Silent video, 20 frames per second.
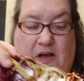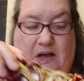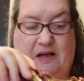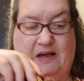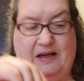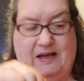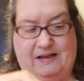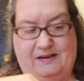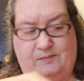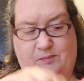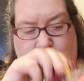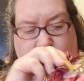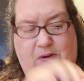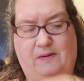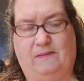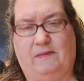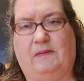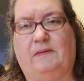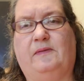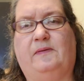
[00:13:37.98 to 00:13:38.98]
it has more
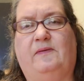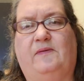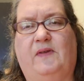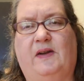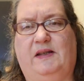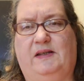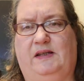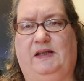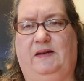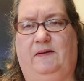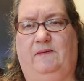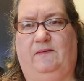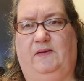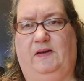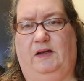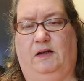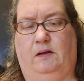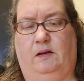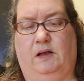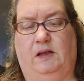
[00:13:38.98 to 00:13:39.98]
of a fuzzy
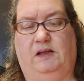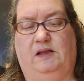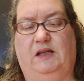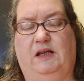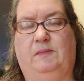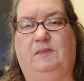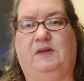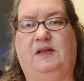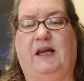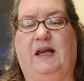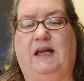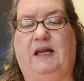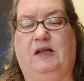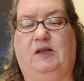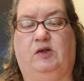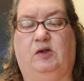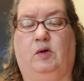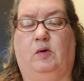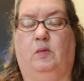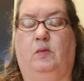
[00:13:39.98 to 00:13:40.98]
feel. It seems like
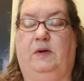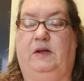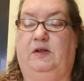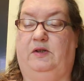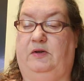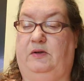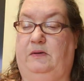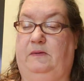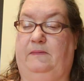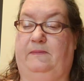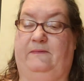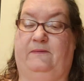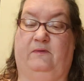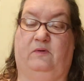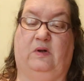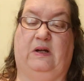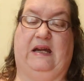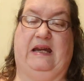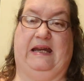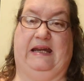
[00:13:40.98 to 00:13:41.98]
it's going to
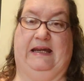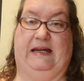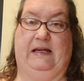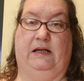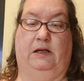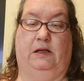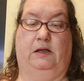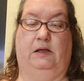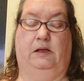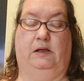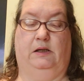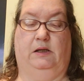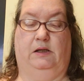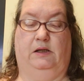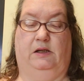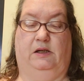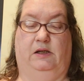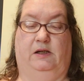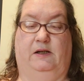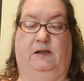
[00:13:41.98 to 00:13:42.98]
fray.
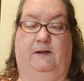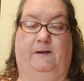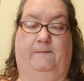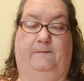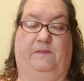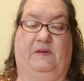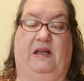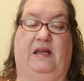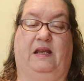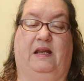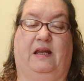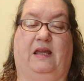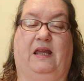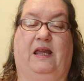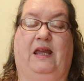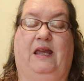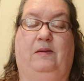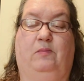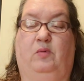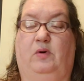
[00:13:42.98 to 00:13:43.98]
And it
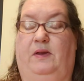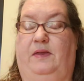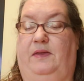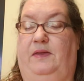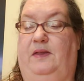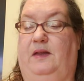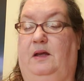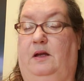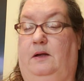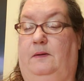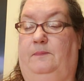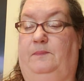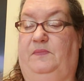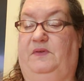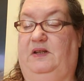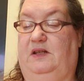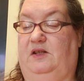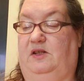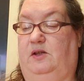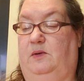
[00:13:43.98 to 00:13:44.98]
came with the,
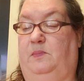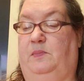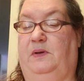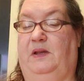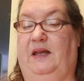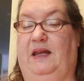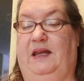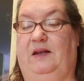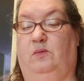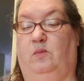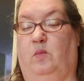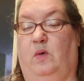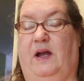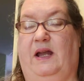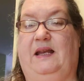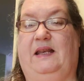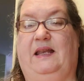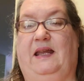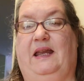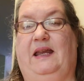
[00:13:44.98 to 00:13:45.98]
just a plain
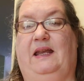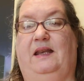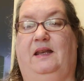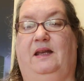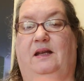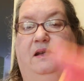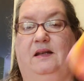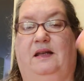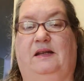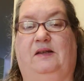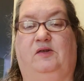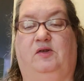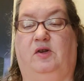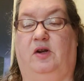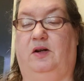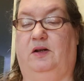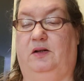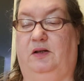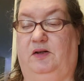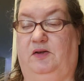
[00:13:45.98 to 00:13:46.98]
white Ada, and I
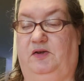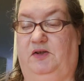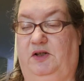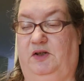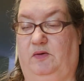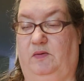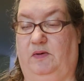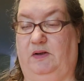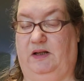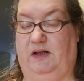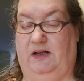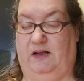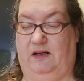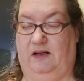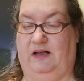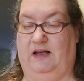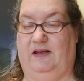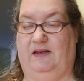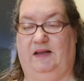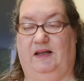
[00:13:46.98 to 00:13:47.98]
started doing it,
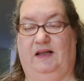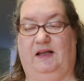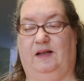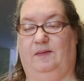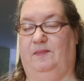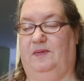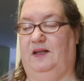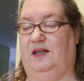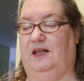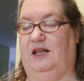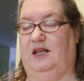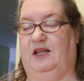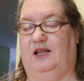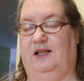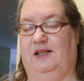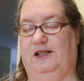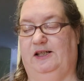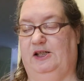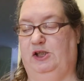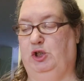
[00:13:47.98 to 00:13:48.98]
and then I'm like,
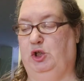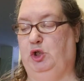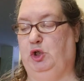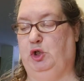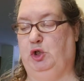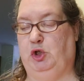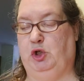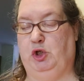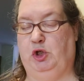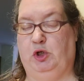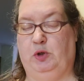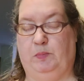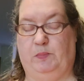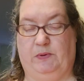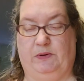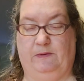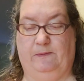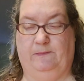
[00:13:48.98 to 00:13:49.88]
nope.